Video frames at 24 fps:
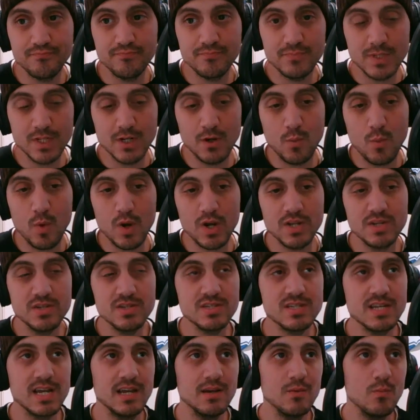what can you
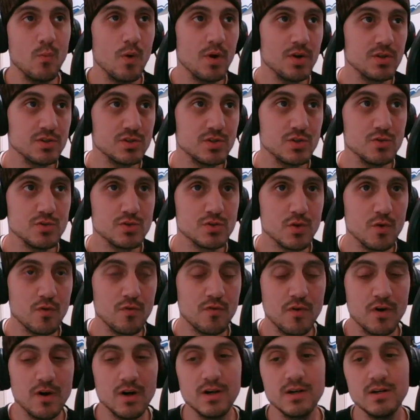say? 1-2 so
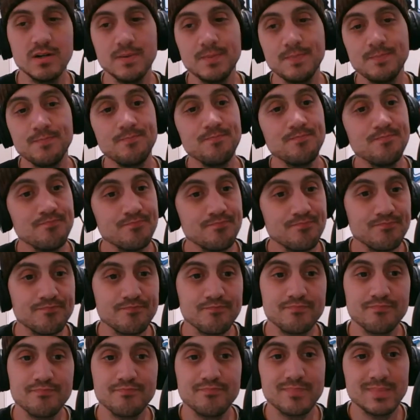far.
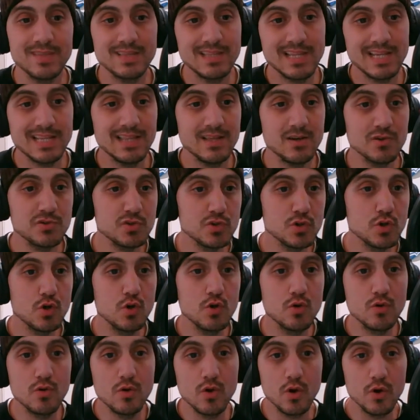They looked
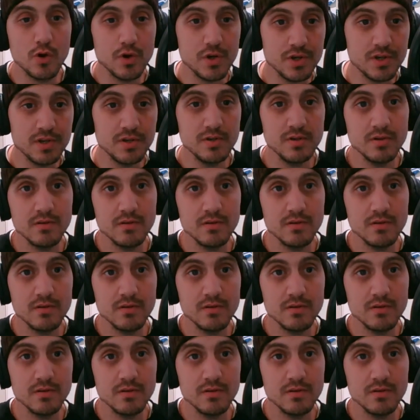good